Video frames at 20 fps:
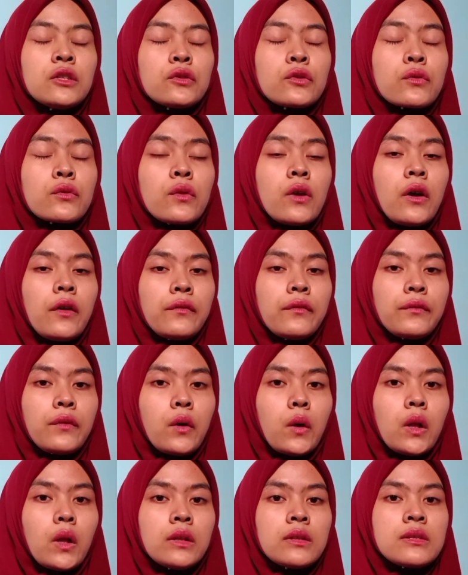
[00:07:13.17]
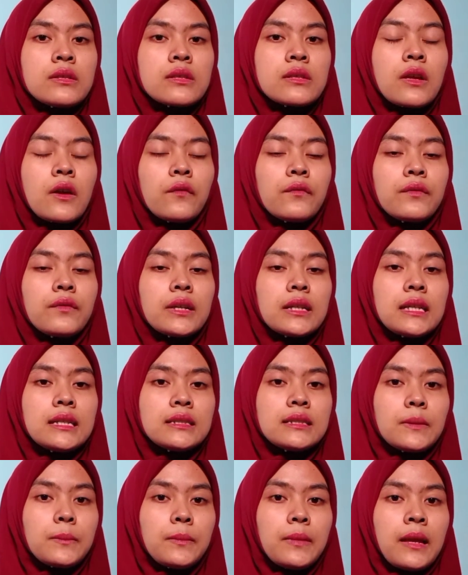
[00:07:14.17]
true or false, fill in
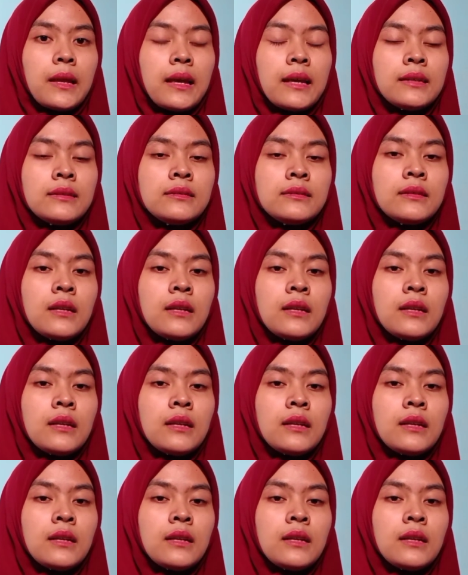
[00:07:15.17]
the blank,